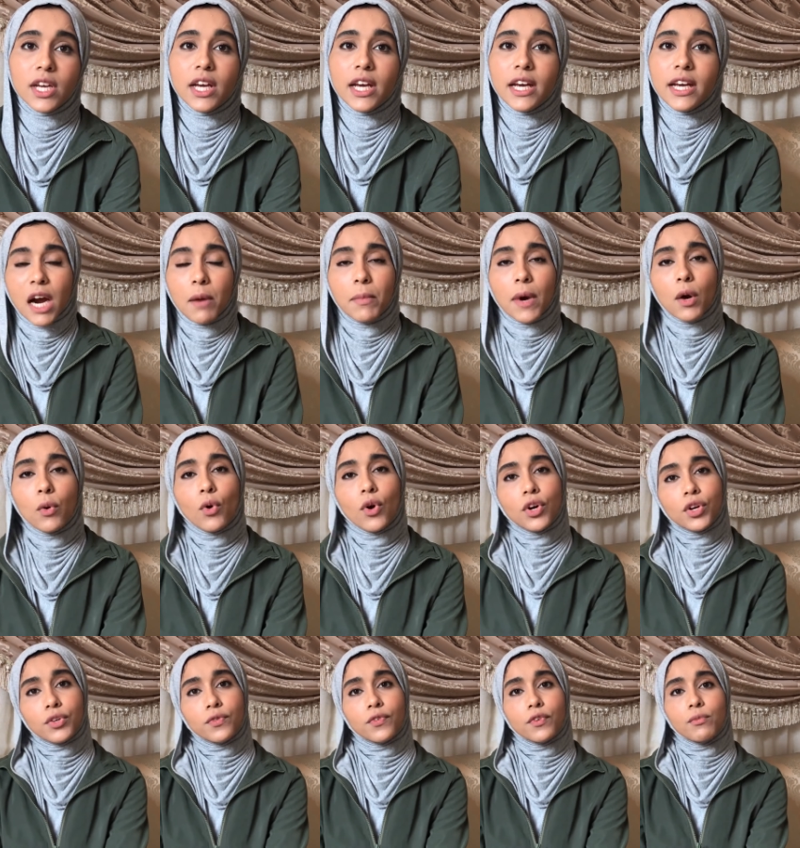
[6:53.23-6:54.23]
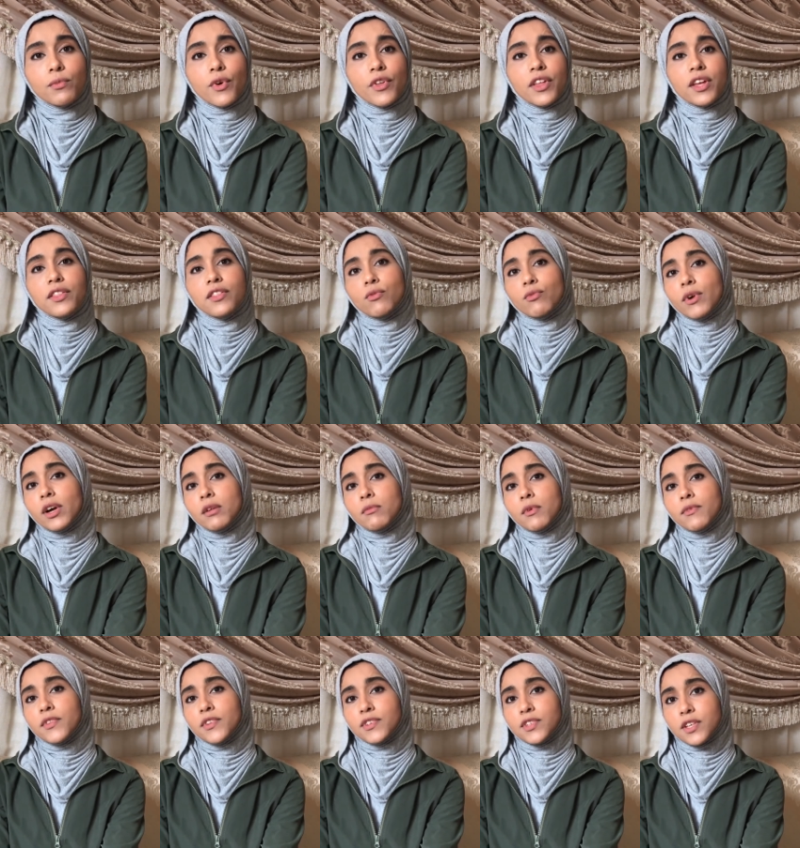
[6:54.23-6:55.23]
Scarpa worked from within the realm of the